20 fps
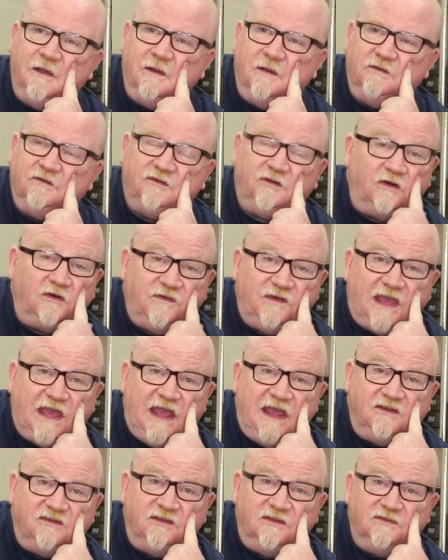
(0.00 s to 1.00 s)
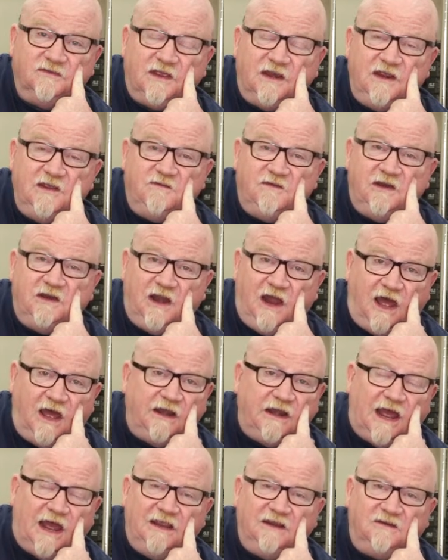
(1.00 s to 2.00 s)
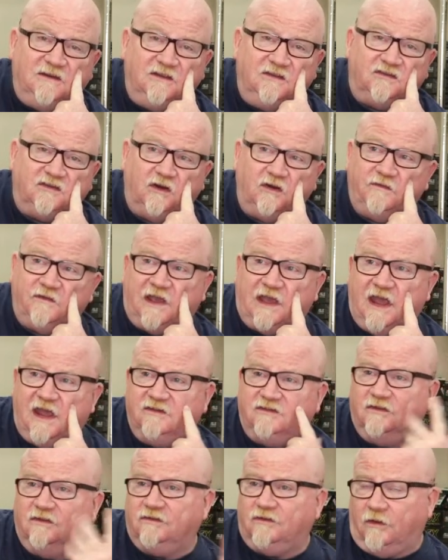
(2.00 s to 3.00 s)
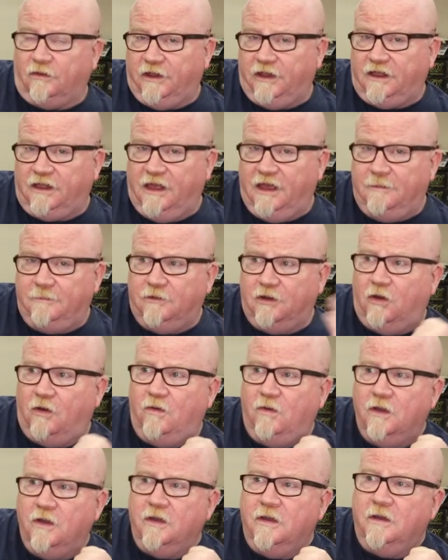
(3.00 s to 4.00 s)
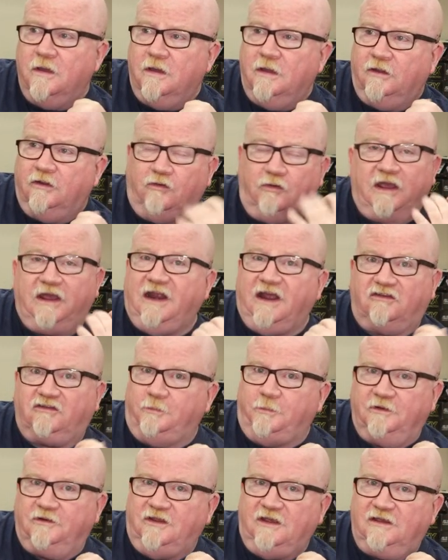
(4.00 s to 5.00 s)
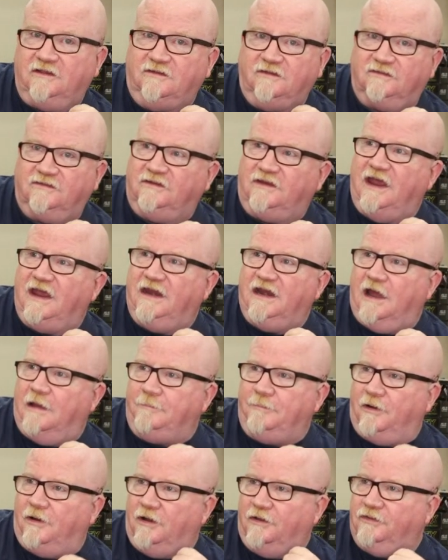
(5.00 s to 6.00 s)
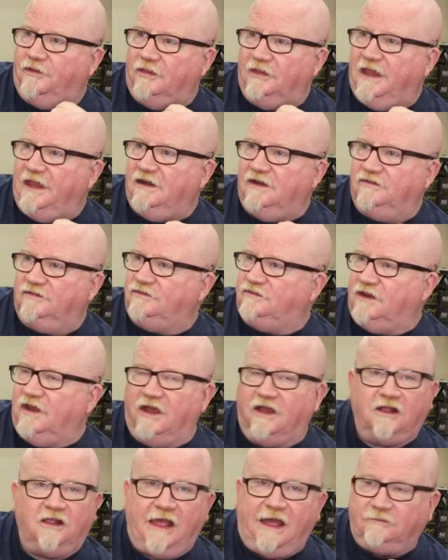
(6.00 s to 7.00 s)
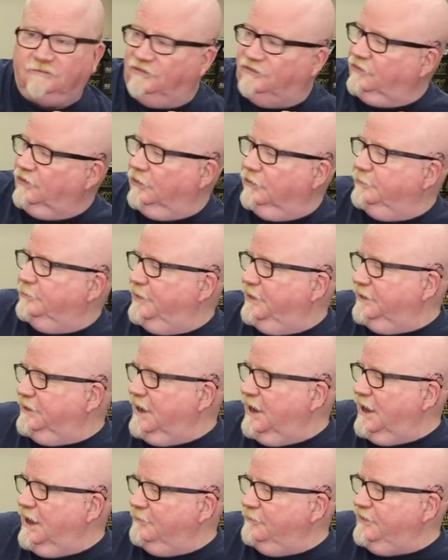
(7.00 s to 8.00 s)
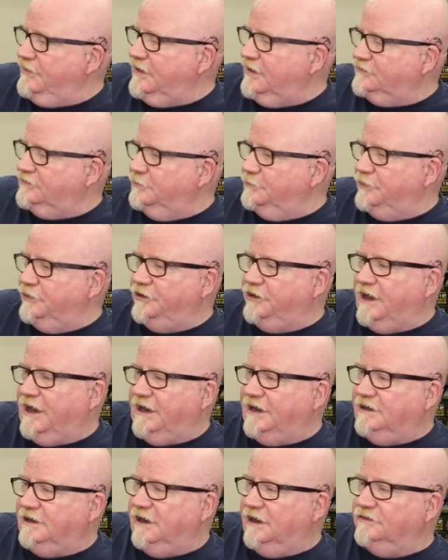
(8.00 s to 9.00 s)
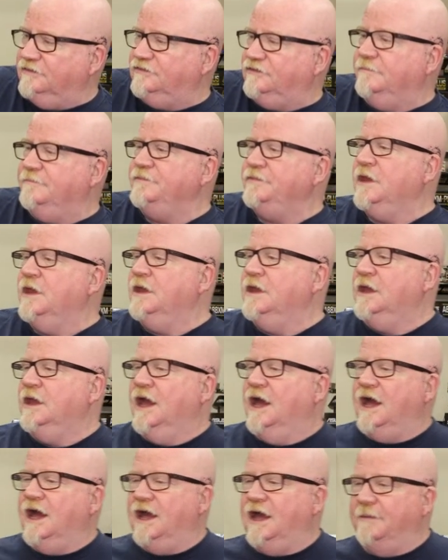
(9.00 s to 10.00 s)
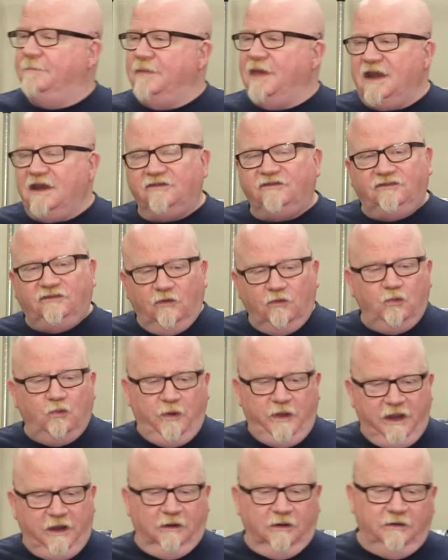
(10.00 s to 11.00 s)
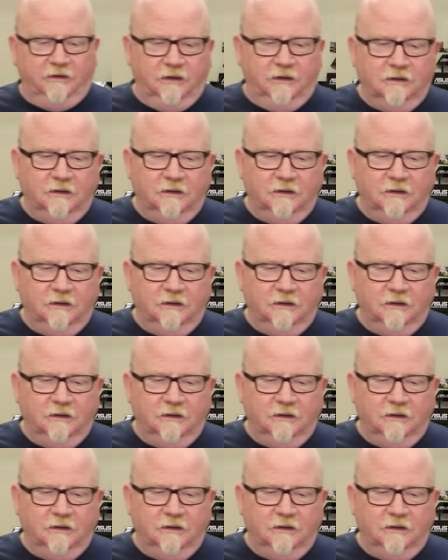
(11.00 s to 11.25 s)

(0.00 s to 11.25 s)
certifications and even non IT certifications, all I claim no great expertise that stayed up on the latest uh, cloud cert, but uh, we got some pretty good ideas. Uh, man, it's so weird